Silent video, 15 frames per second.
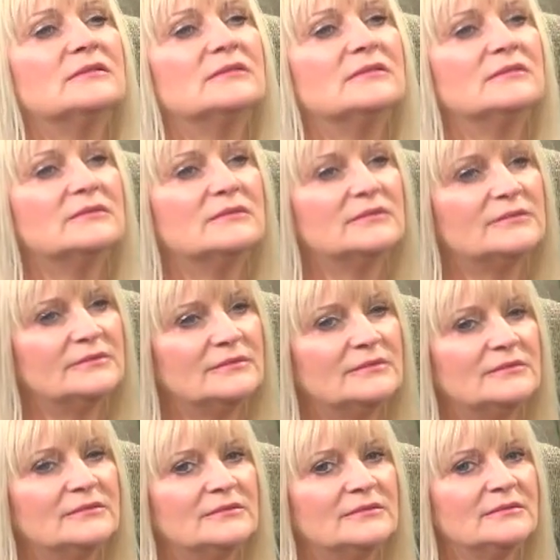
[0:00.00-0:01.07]

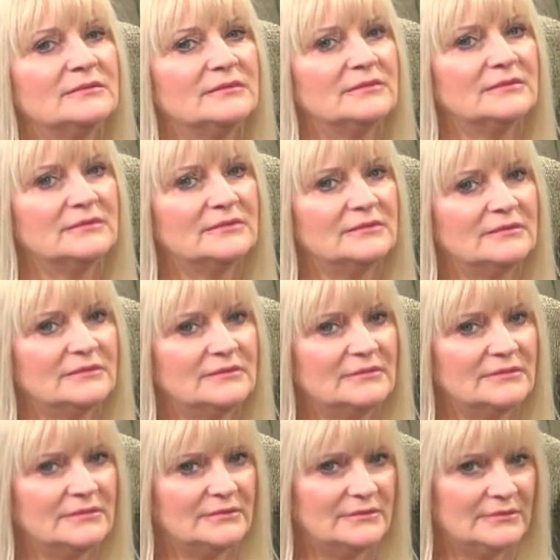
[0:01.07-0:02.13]

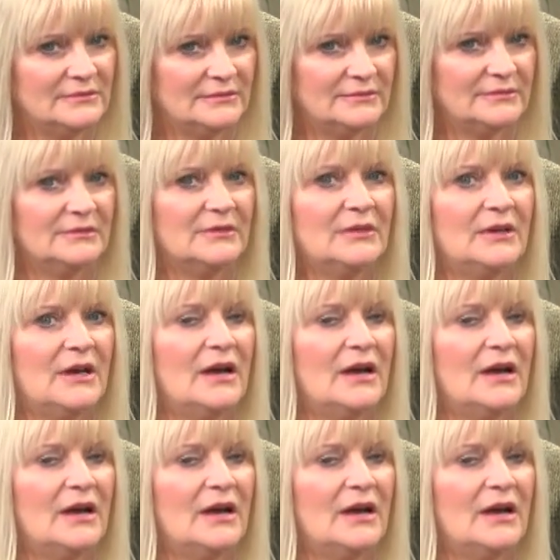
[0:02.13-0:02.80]
[no speech]